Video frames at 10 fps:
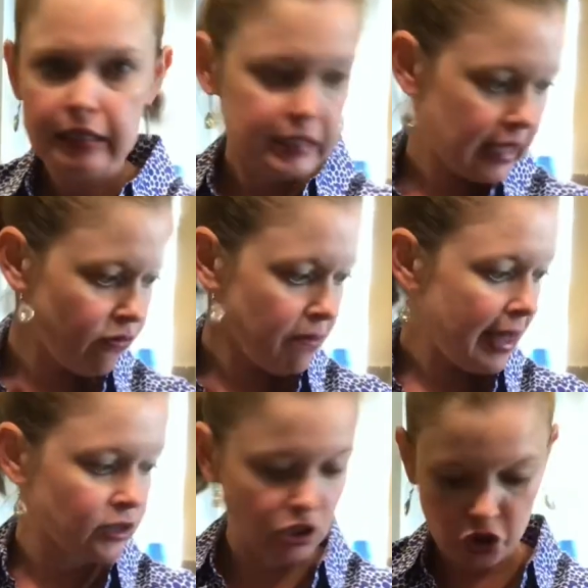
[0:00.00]
7
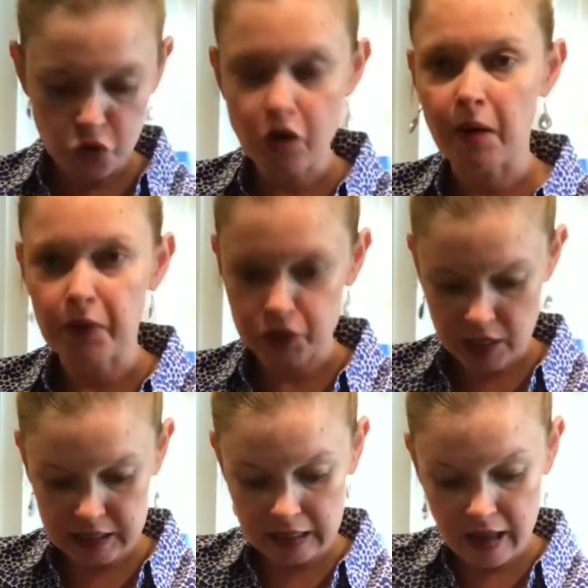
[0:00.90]
pounds of cucumbers,
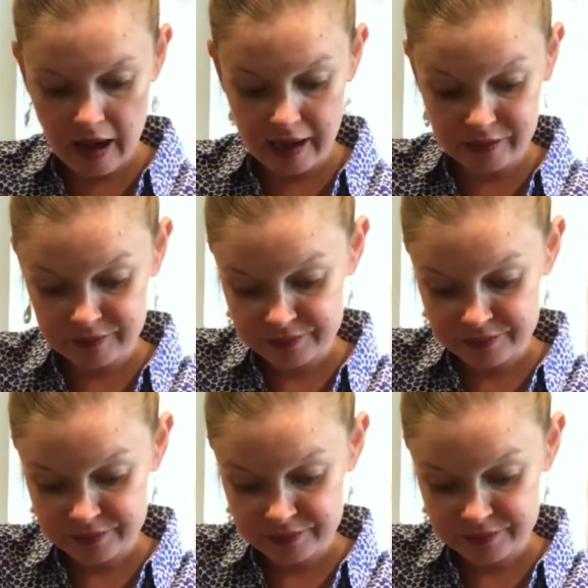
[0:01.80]
that's a lot,